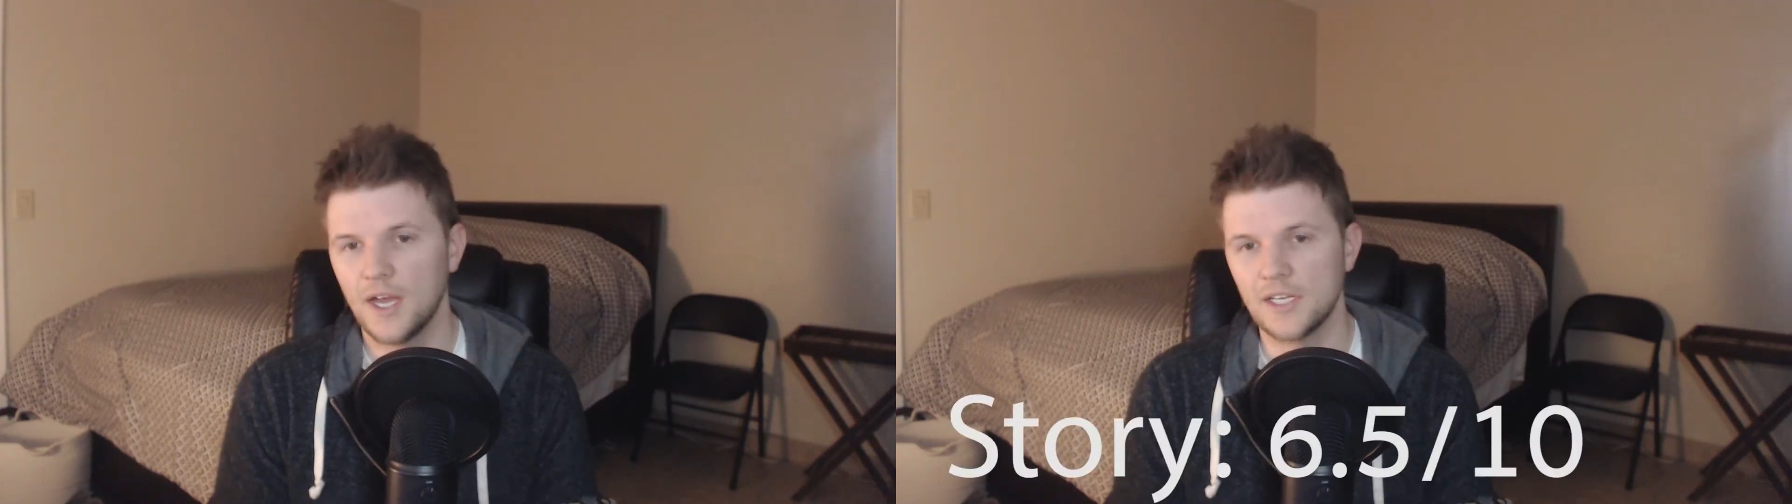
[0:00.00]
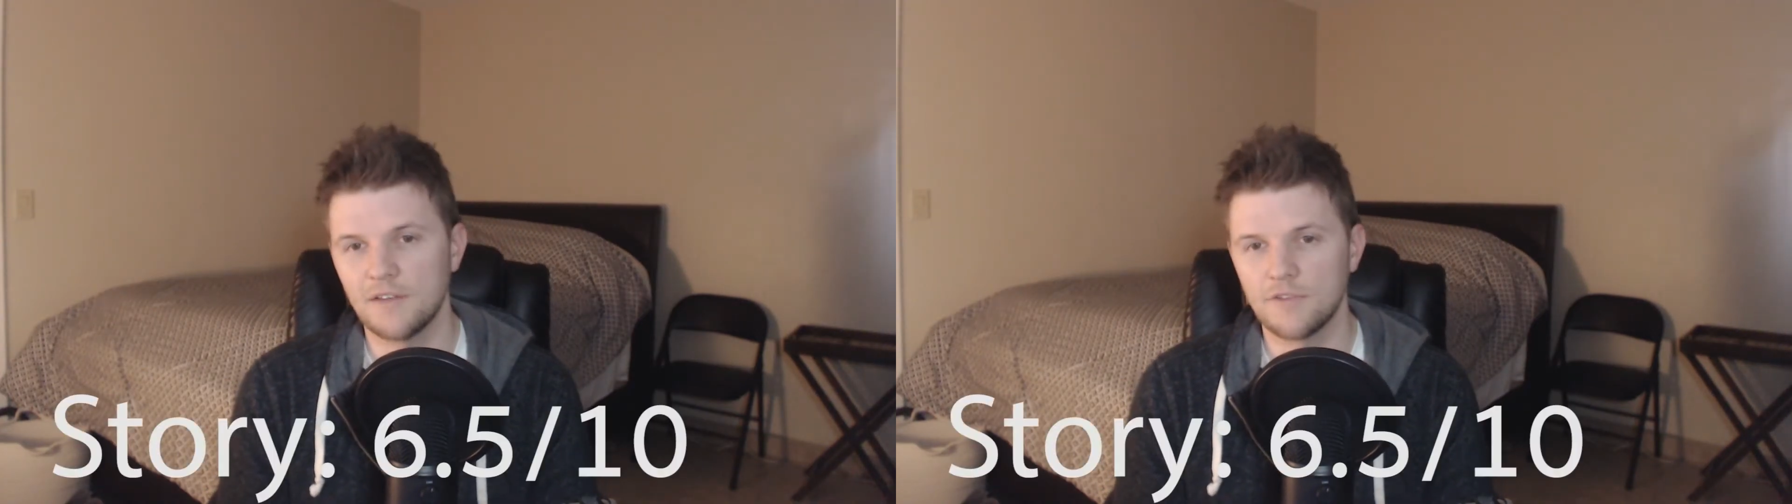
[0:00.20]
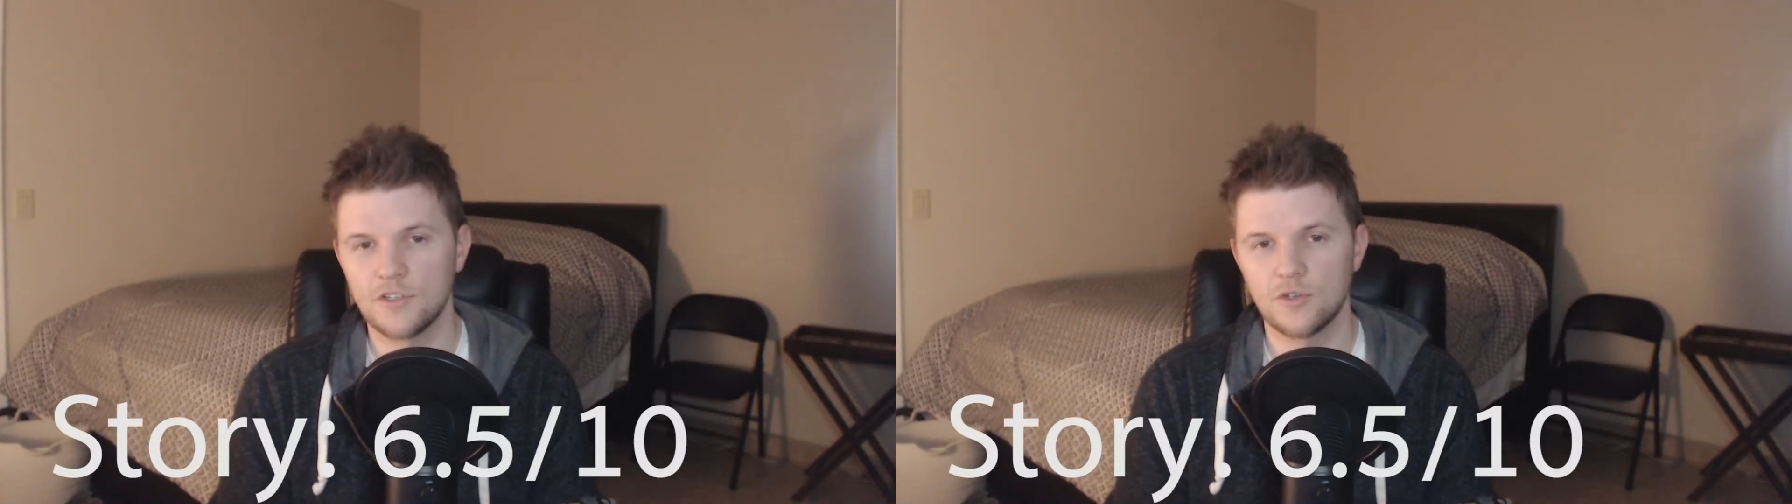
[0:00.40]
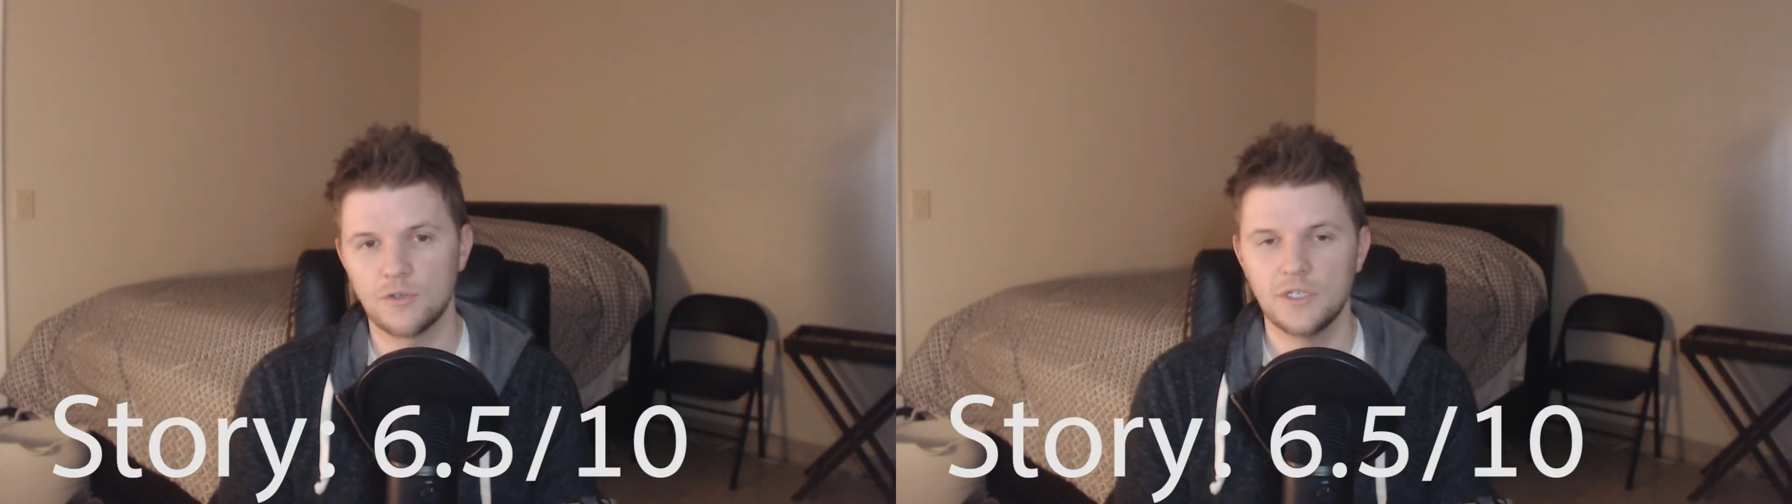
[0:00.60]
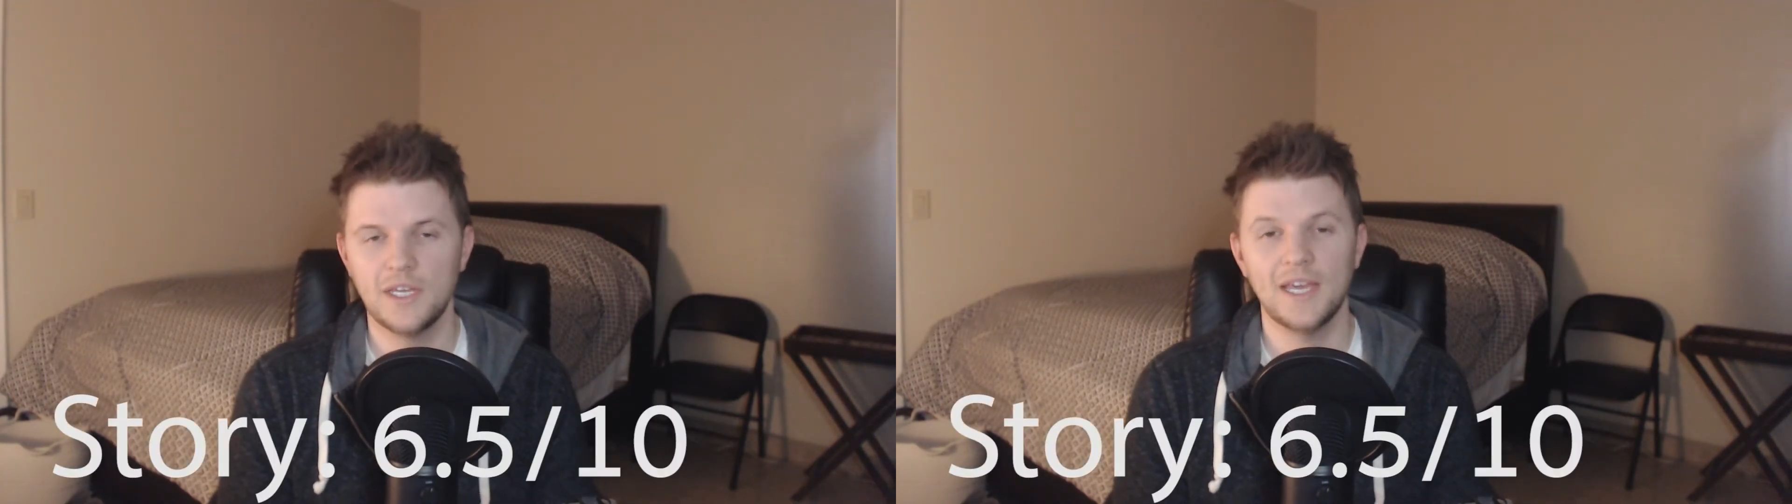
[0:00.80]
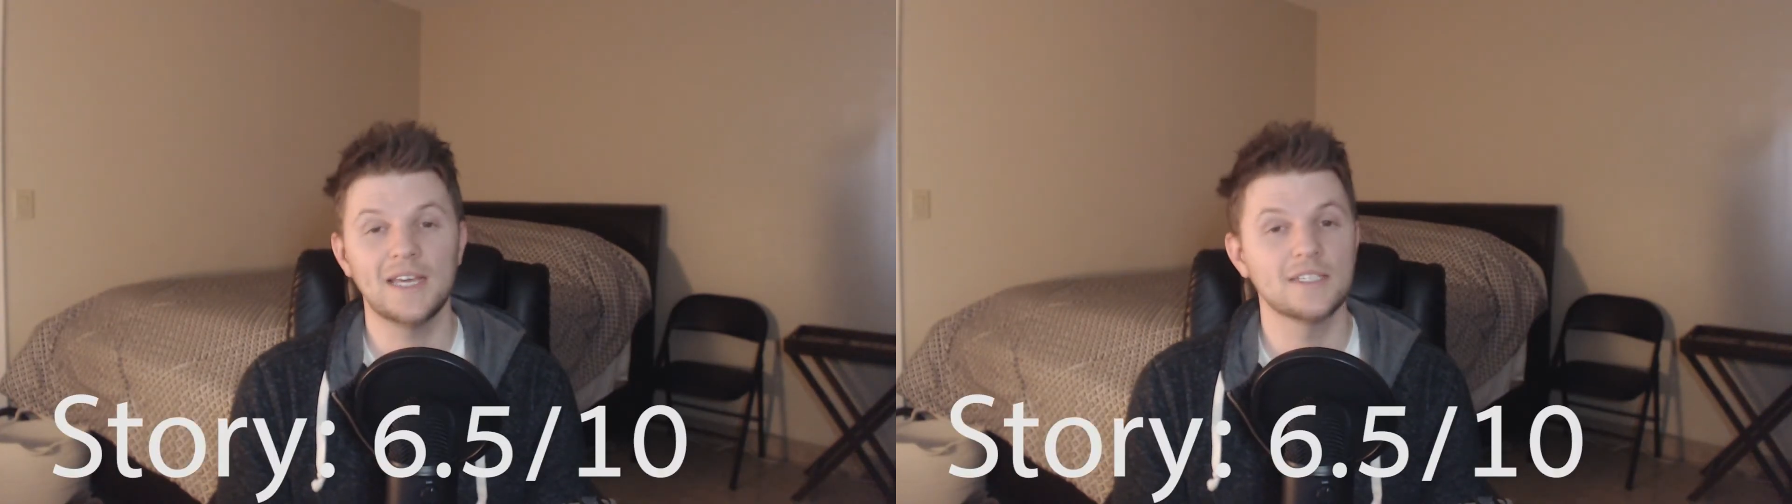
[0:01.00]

I give the story a